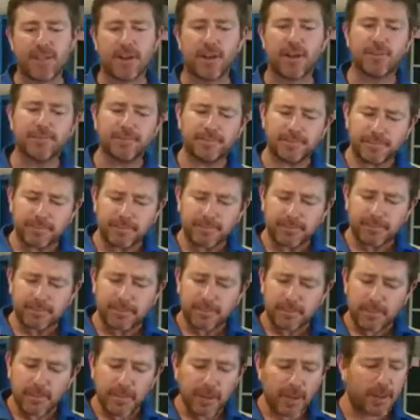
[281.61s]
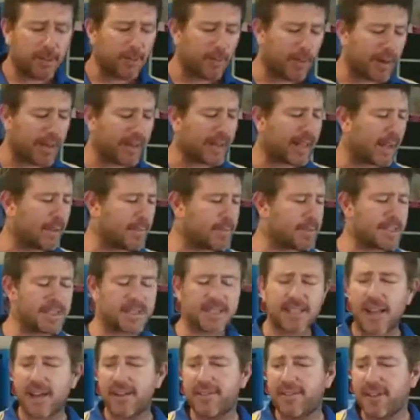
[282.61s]
So when it comes
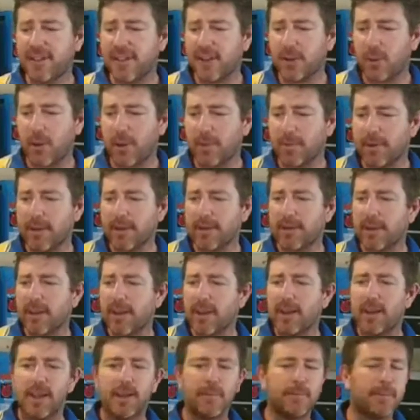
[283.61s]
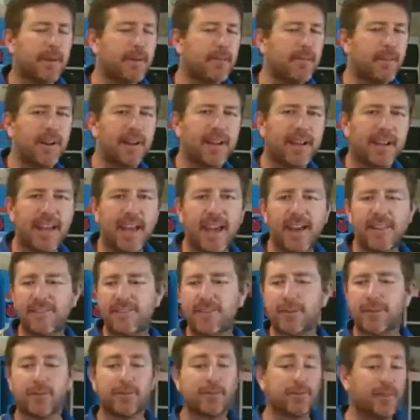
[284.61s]
to safety and equipment, be really
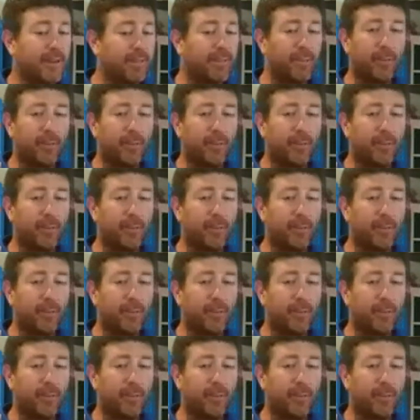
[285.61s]
careful.